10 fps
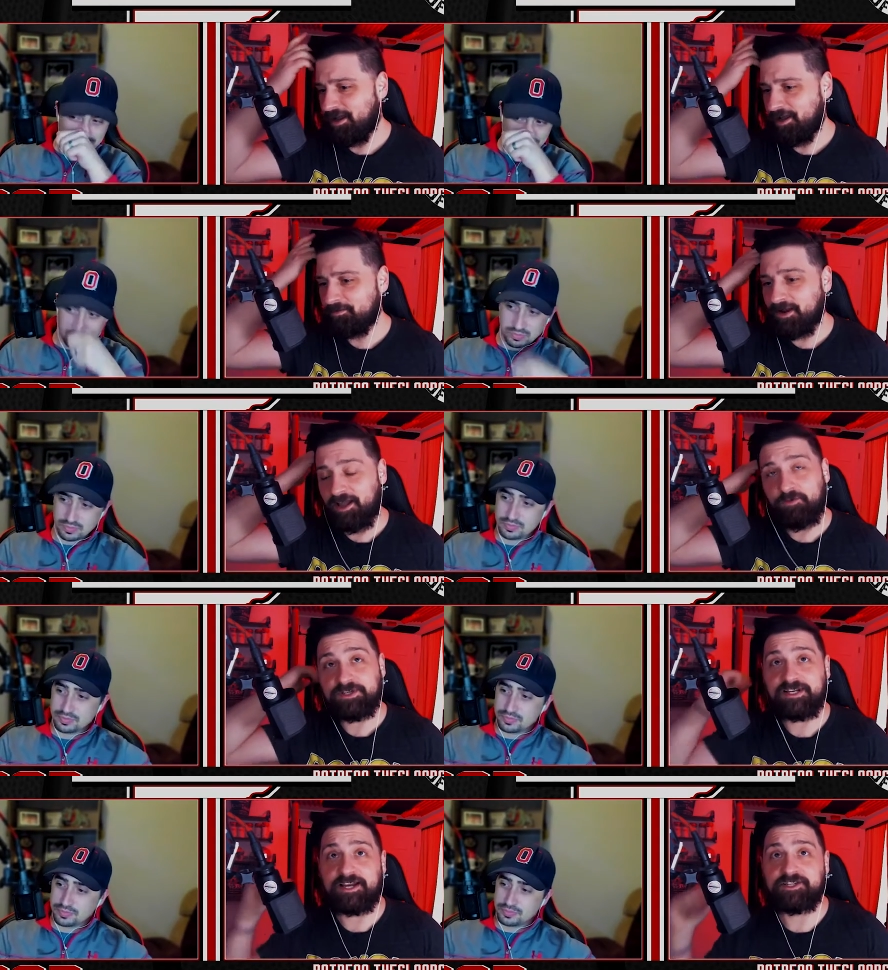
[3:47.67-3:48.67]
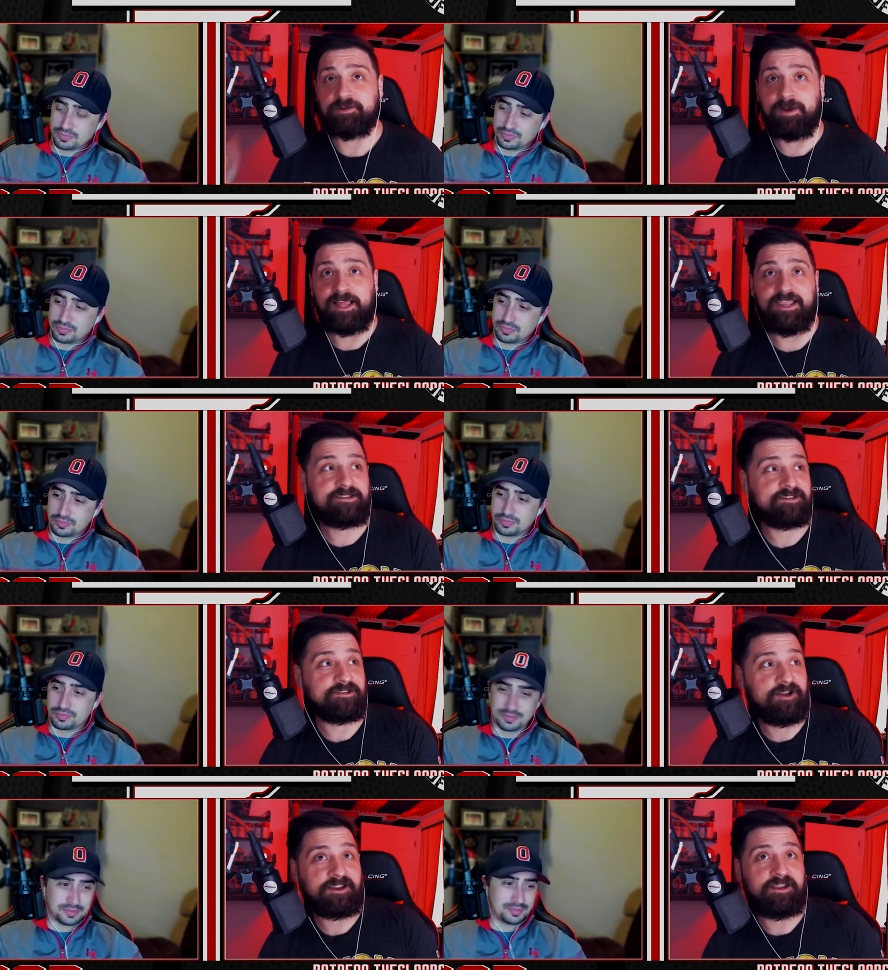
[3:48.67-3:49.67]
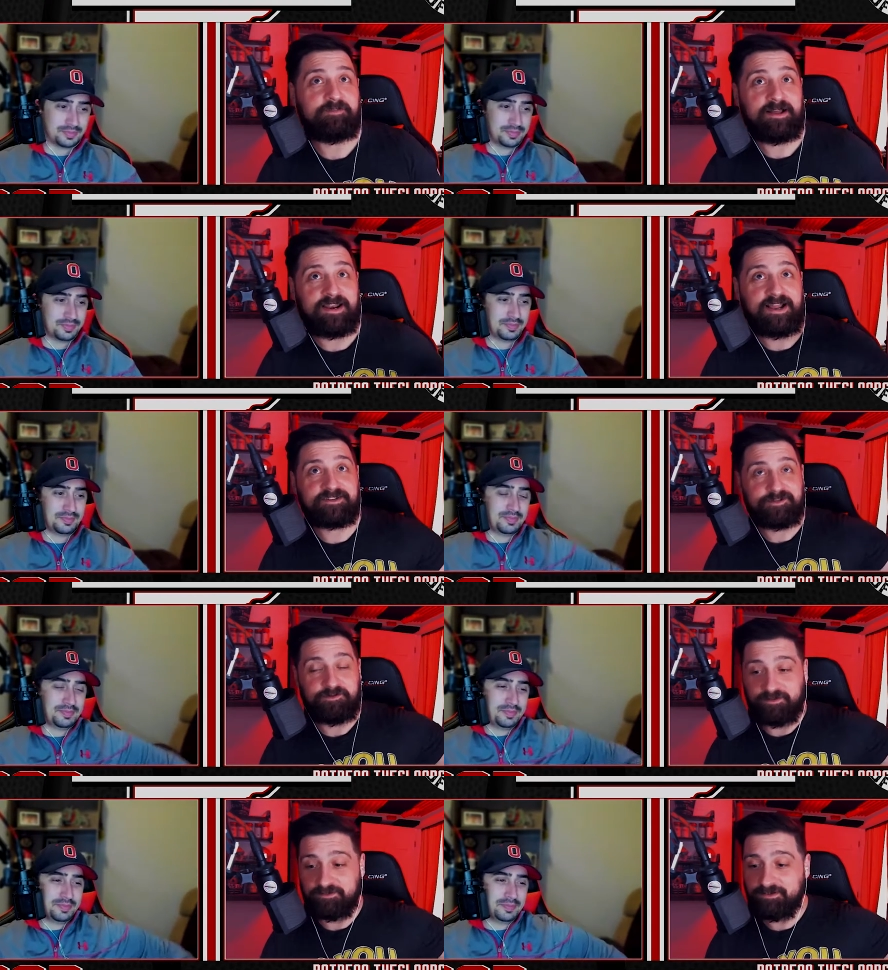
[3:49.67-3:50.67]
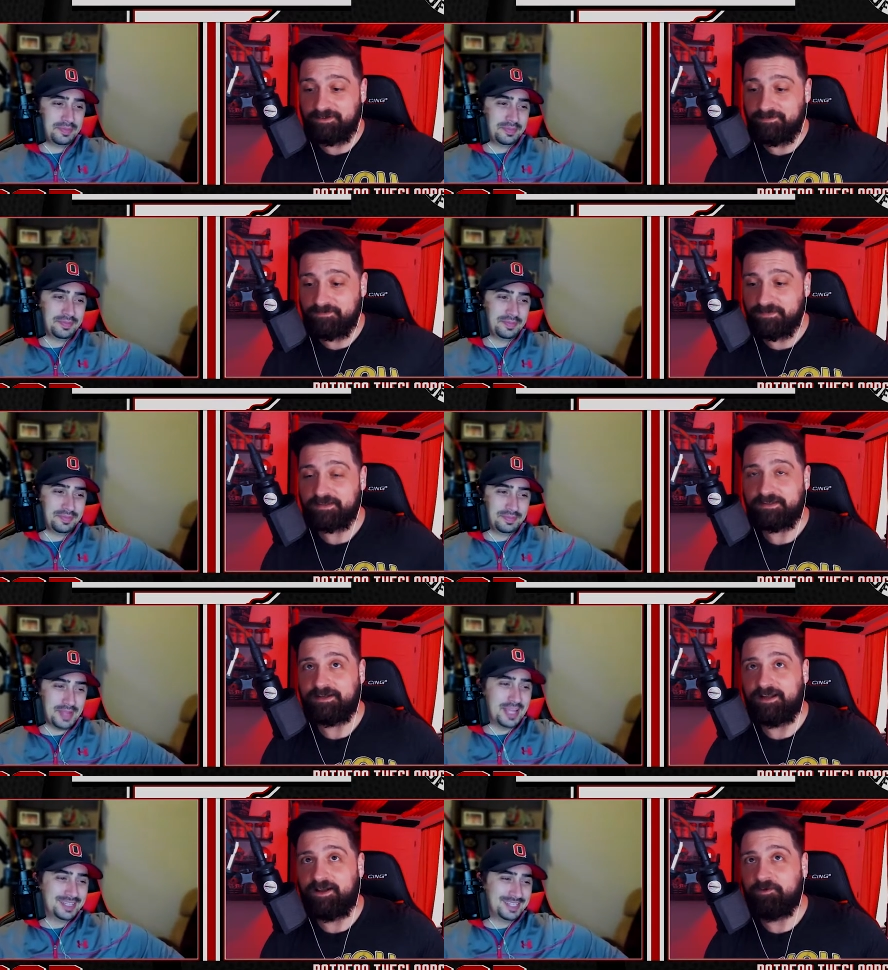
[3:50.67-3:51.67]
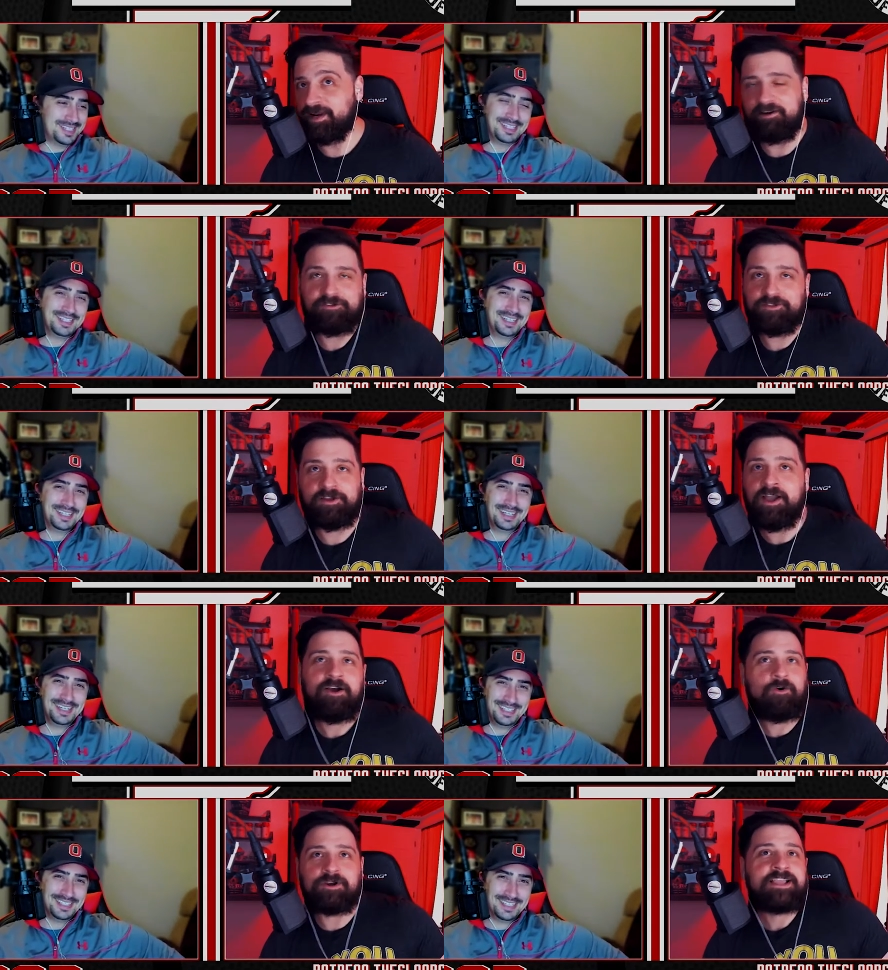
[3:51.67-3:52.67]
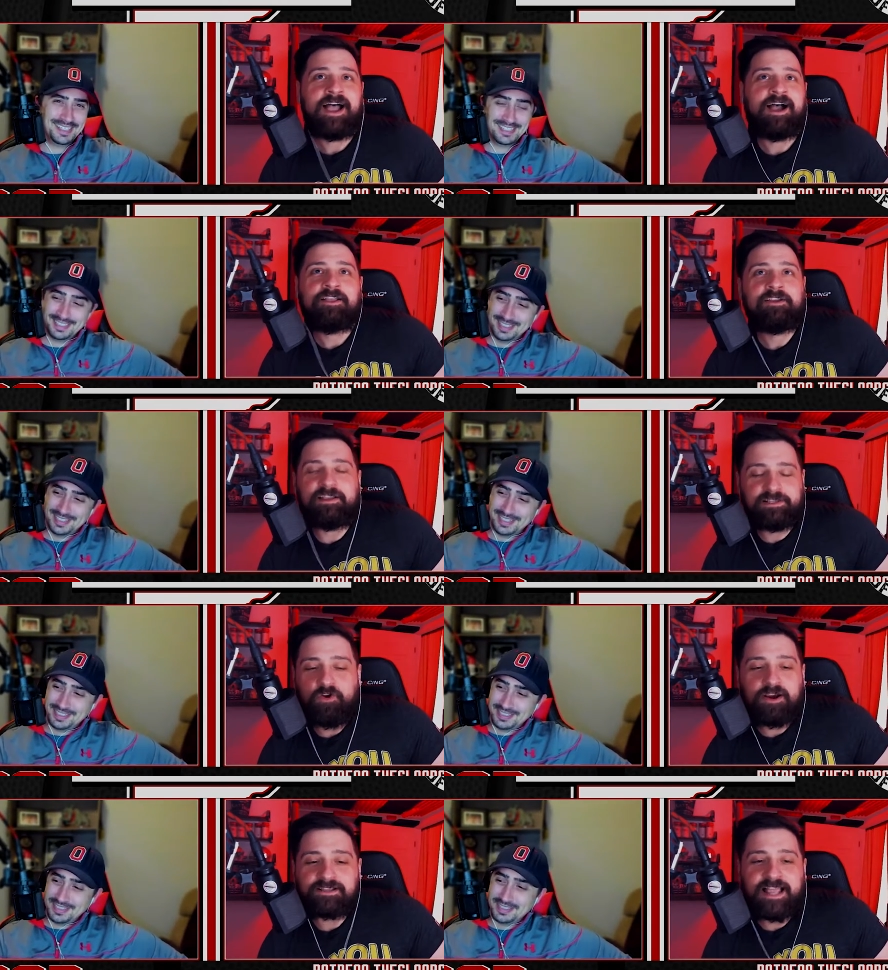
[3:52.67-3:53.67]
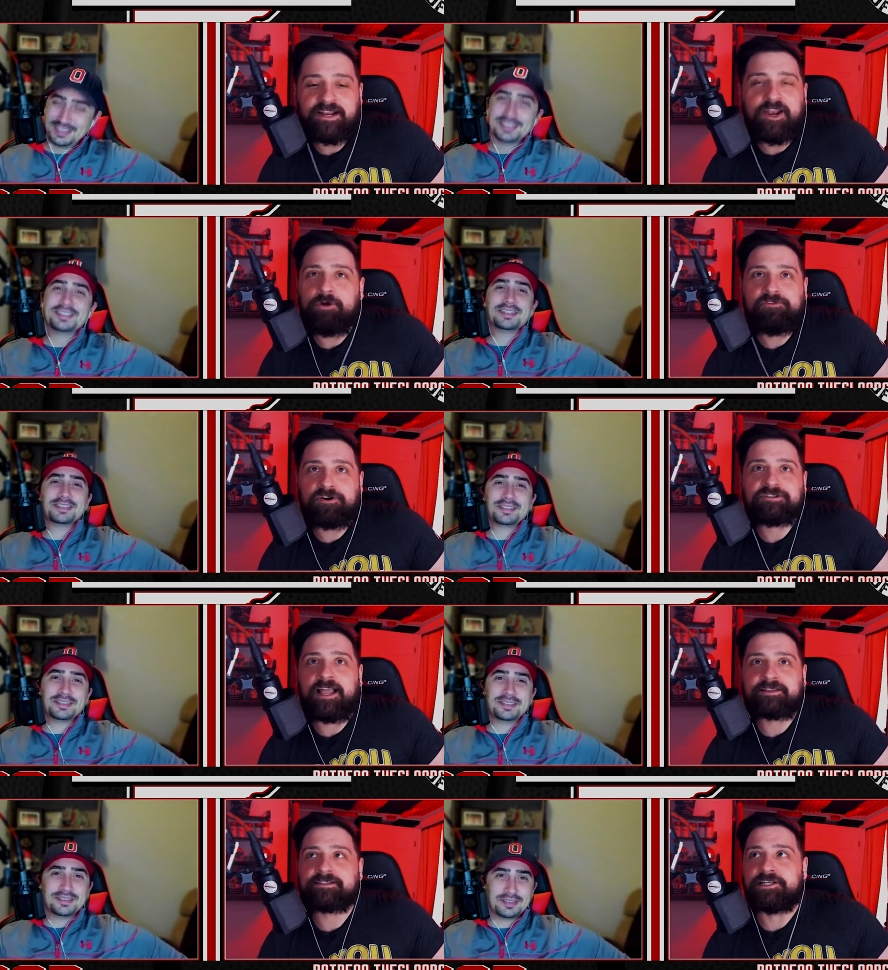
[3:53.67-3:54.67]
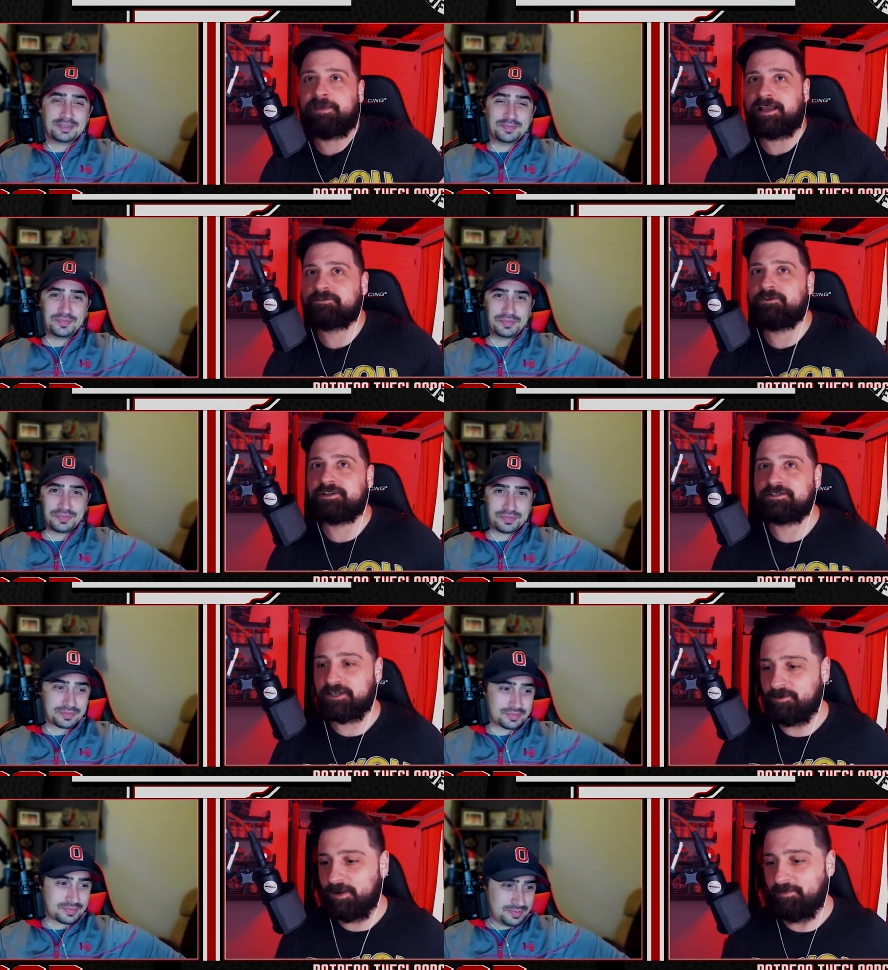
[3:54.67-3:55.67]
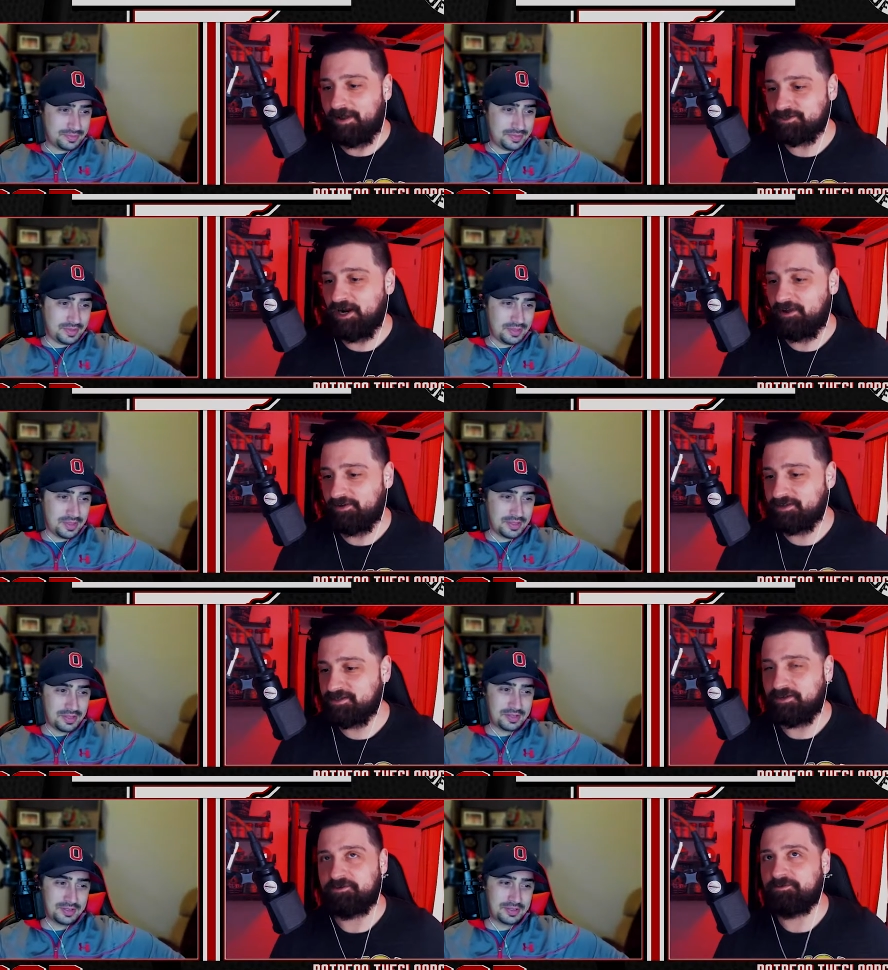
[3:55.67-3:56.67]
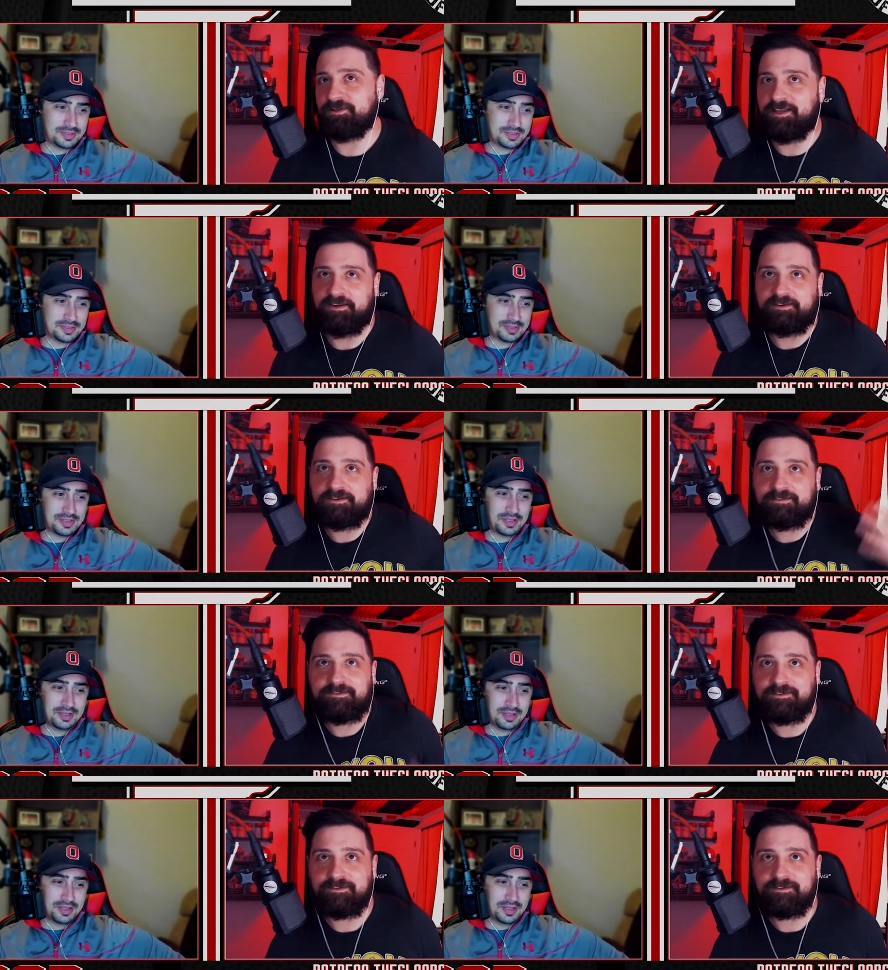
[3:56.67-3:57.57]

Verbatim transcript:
Speaker 1: Uh, Kyle, we should actually probably get to talking about actual uh, whatever the. Of course, as far as I know, the first Ask Sloopcast question is going to be about traffic. So, like,